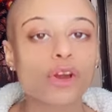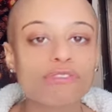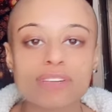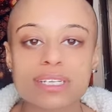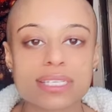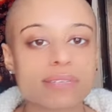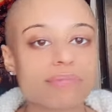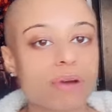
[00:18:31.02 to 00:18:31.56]

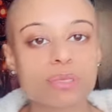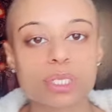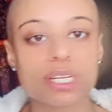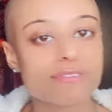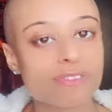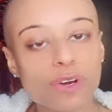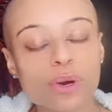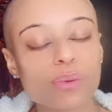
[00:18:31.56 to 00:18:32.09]
earth is the
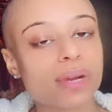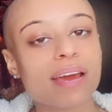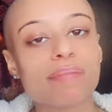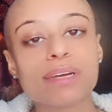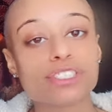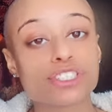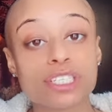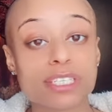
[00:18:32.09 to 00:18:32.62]
most difficult
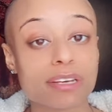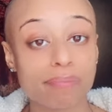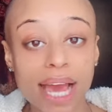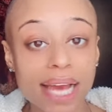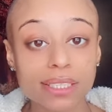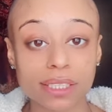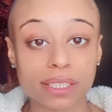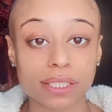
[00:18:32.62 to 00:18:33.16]
dimension to
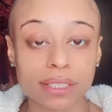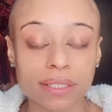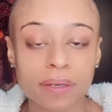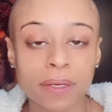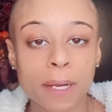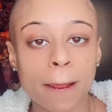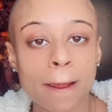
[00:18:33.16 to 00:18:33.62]
master